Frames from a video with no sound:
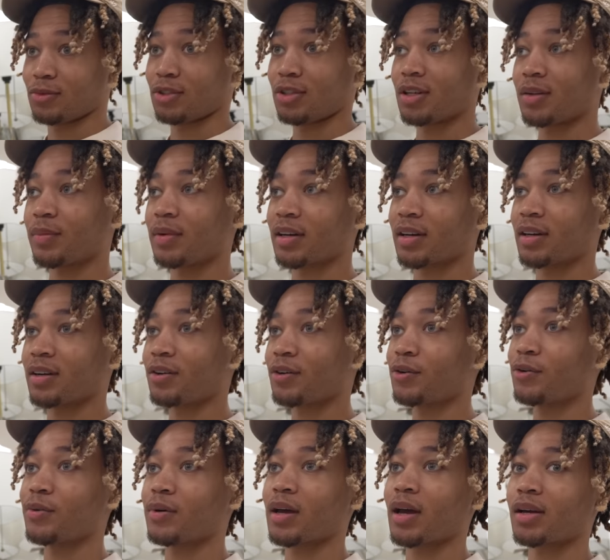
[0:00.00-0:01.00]
I'm trying to make our
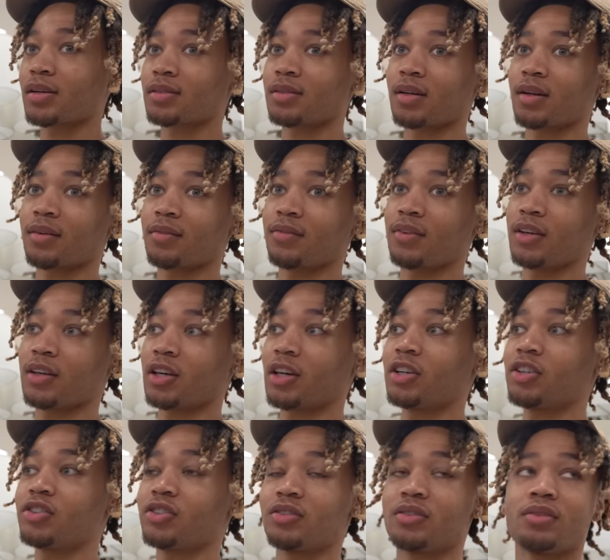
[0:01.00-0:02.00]
whole house like
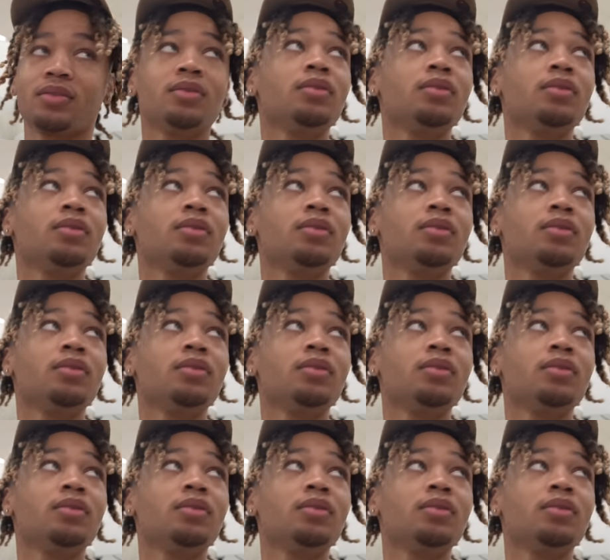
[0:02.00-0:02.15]
vacation.